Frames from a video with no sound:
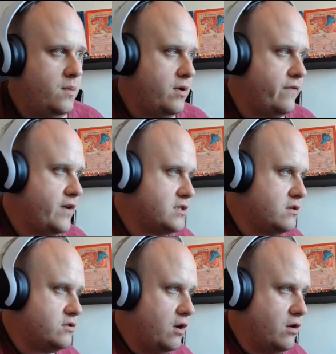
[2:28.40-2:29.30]

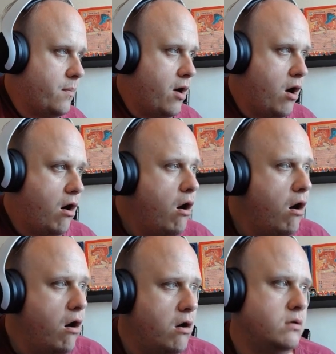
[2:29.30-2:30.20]
Professor
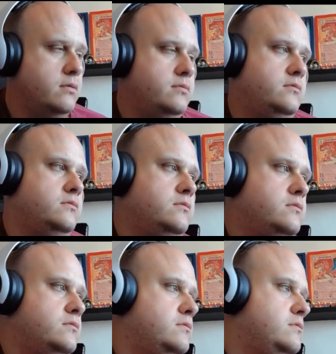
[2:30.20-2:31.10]
Juniper!
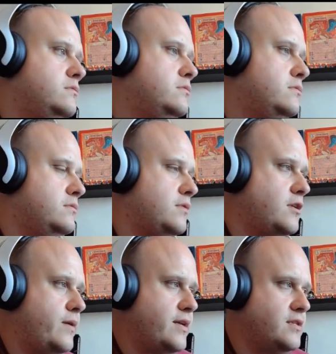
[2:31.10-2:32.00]
I
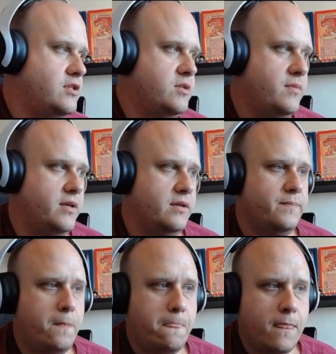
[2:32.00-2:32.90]
know who it is, it's Jim Noodle.
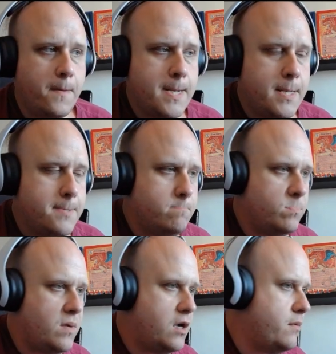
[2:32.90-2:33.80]

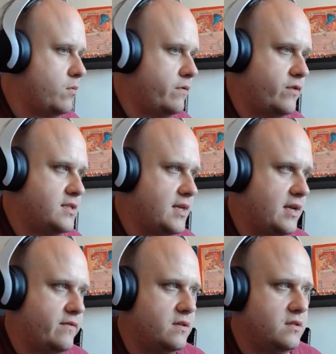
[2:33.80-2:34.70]
I can't remember what voice I
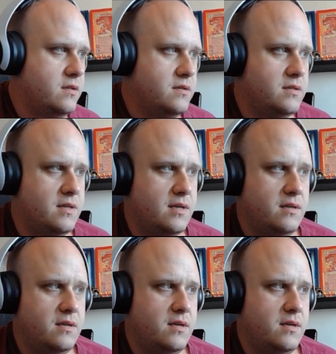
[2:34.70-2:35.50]
gave her, so I was just like,